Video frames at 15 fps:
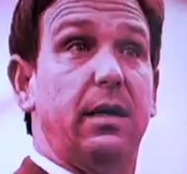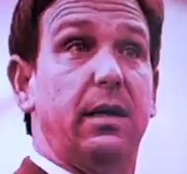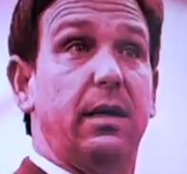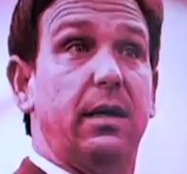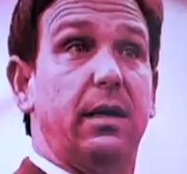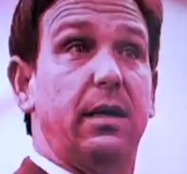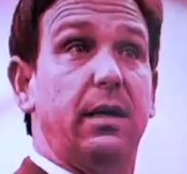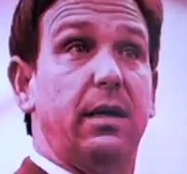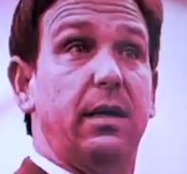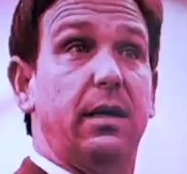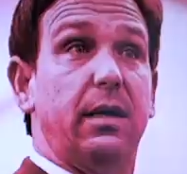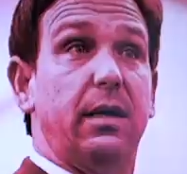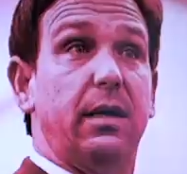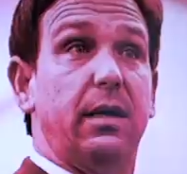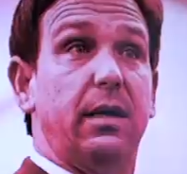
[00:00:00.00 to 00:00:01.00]

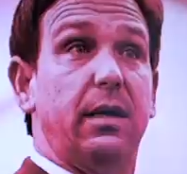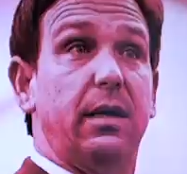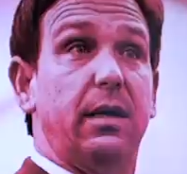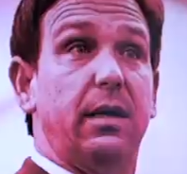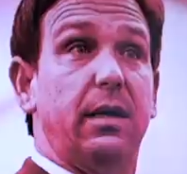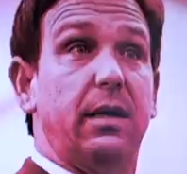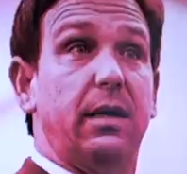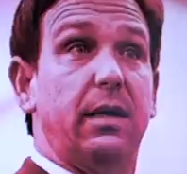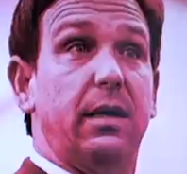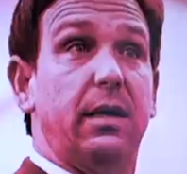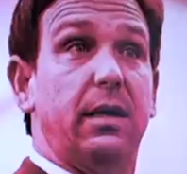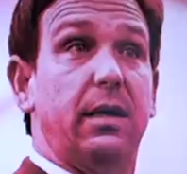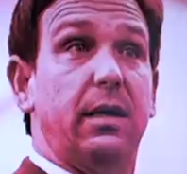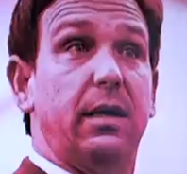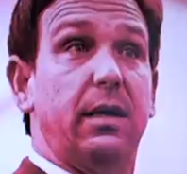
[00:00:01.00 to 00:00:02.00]

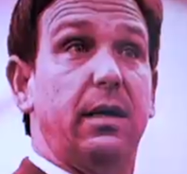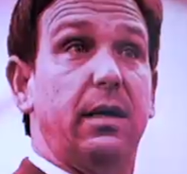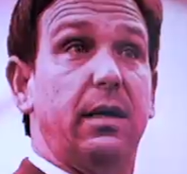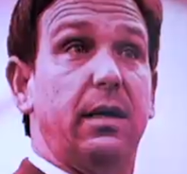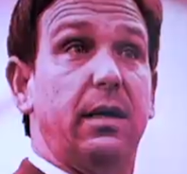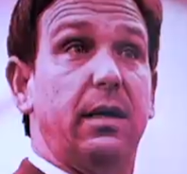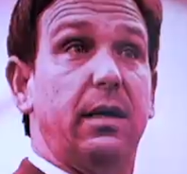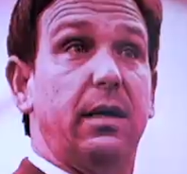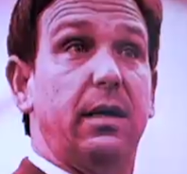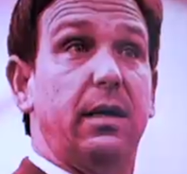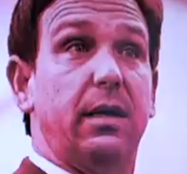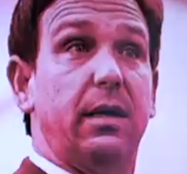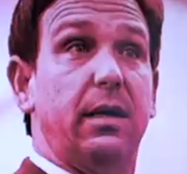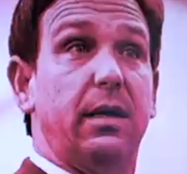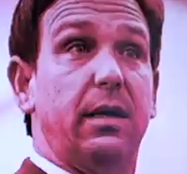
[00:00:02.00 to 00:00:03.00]

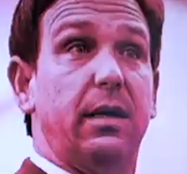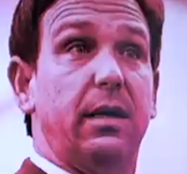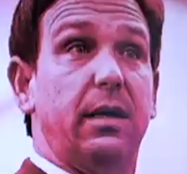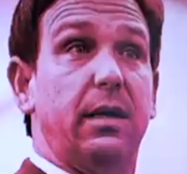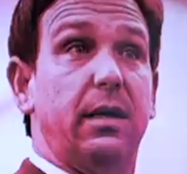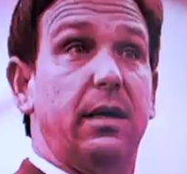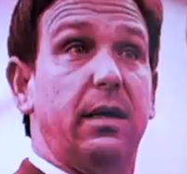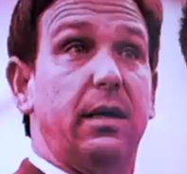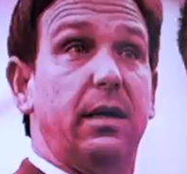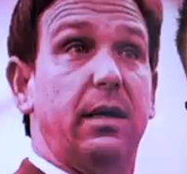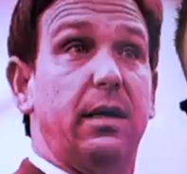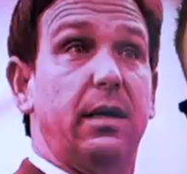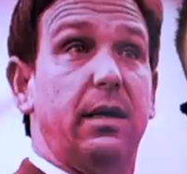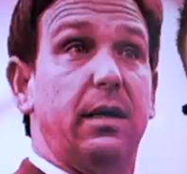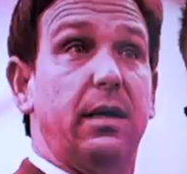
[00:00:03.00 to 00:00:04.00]

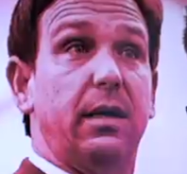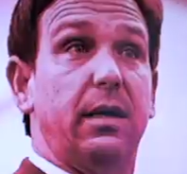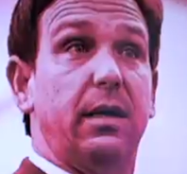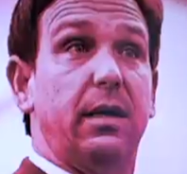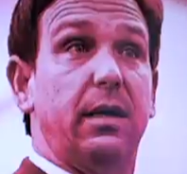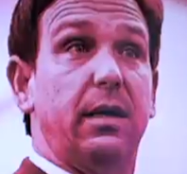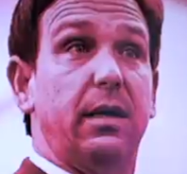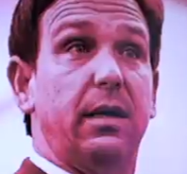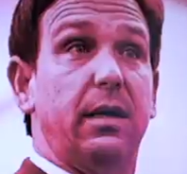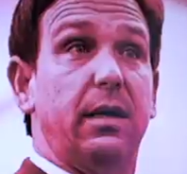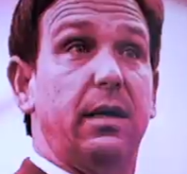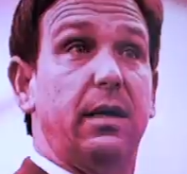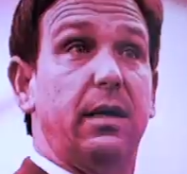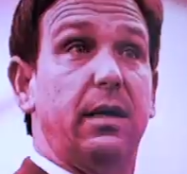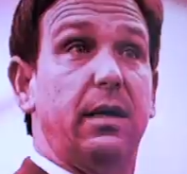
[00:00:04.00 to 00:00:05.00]

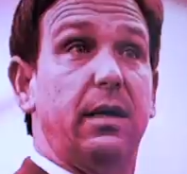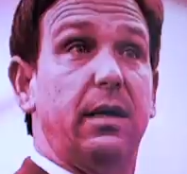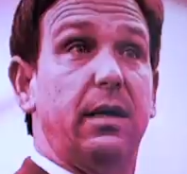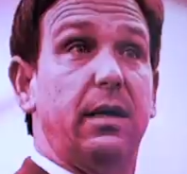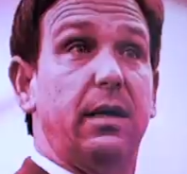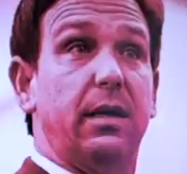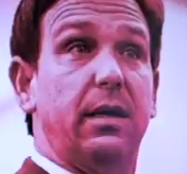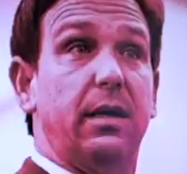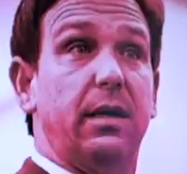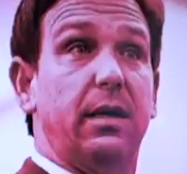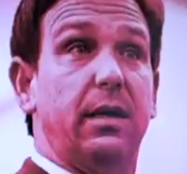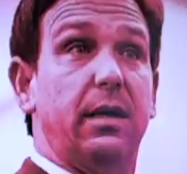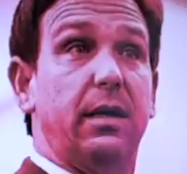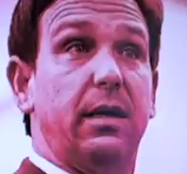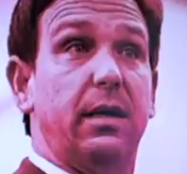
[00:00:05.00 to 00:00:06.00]

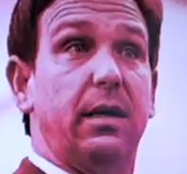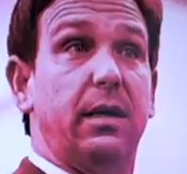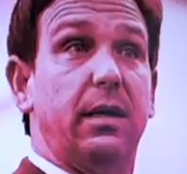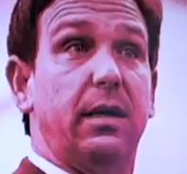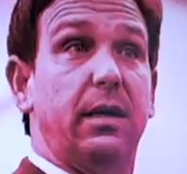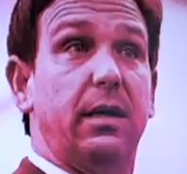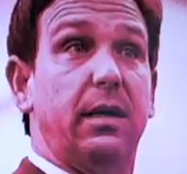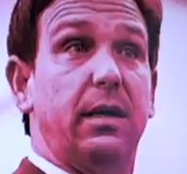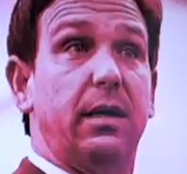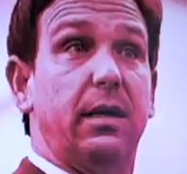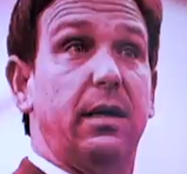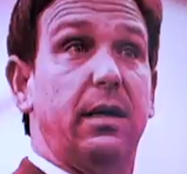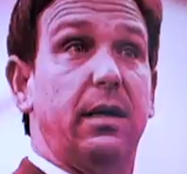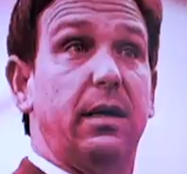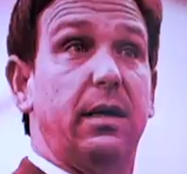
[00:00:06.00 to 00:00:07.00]

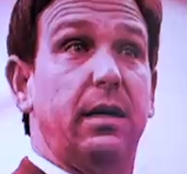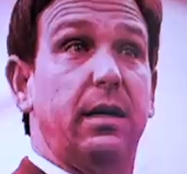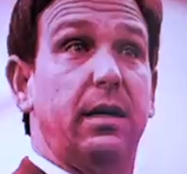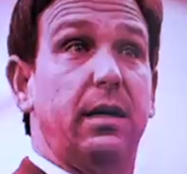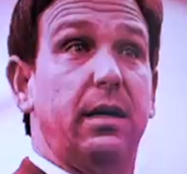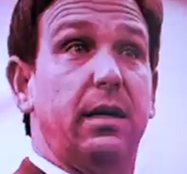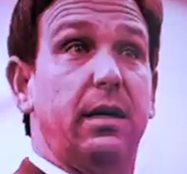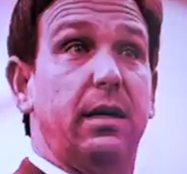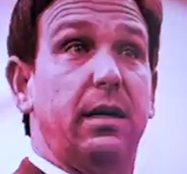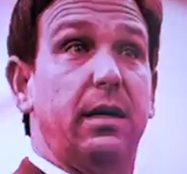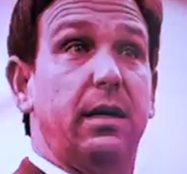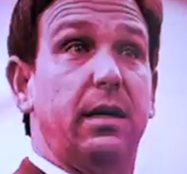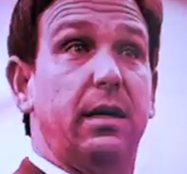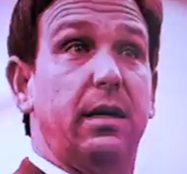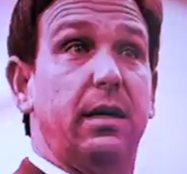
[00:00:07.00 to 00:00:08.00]

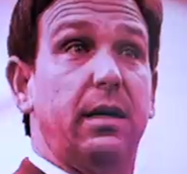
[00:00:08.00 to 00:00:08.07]
This person isn't speaking.